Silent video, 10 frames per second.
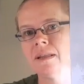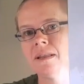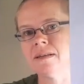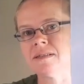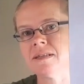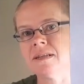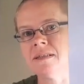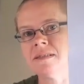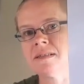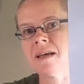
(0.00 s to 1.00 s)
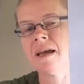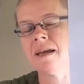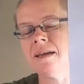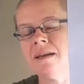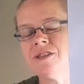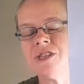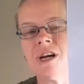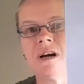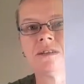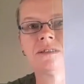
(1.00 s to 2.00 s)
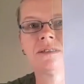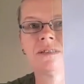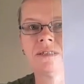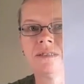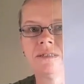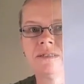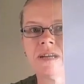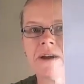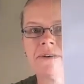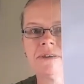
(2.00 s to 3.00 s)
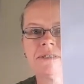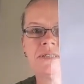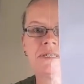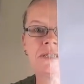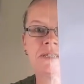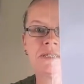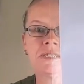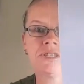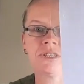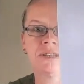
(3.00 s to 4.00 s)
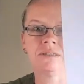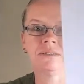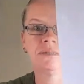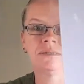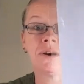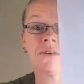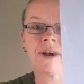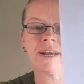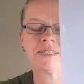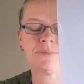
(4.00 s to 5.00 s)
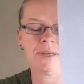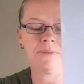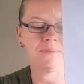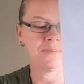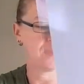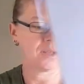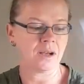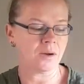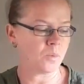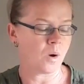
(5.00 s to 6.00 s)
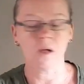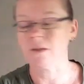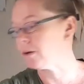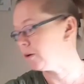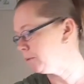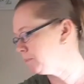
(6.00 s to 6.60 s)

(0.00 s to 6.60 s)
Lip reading: This is a chart that Darren, Dizzy Stitcher, racked me a while ago.